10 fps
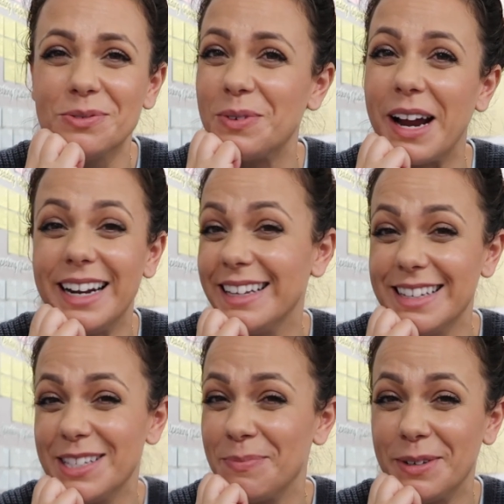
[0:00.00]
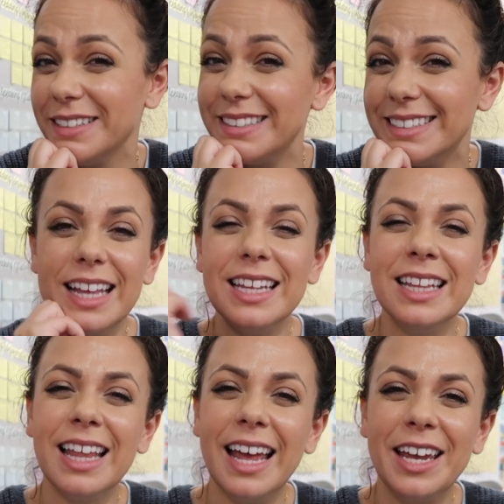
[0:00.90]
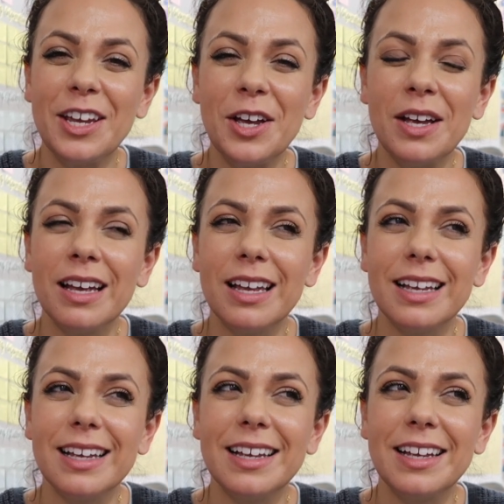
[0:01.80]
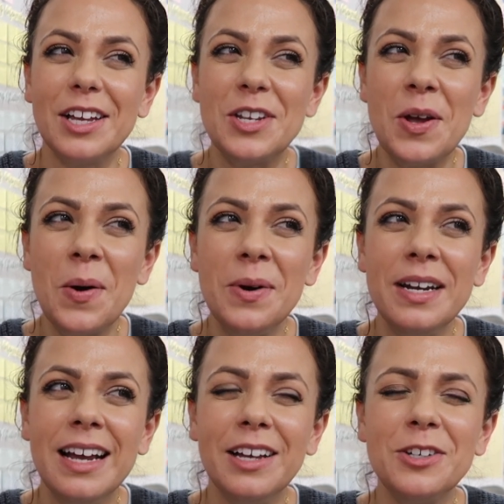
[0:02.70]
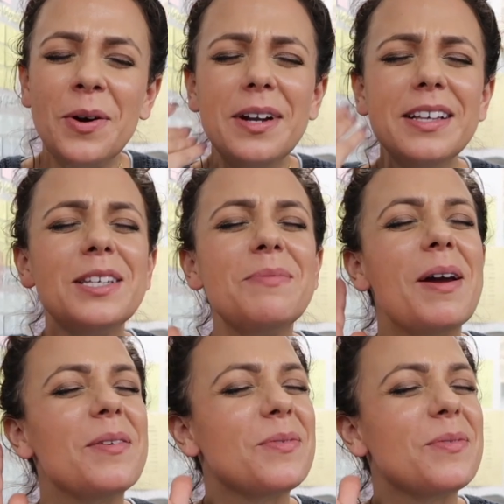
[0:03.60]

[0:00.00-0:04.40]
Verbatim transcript: writing this book. And then like, no one, else, no one else in my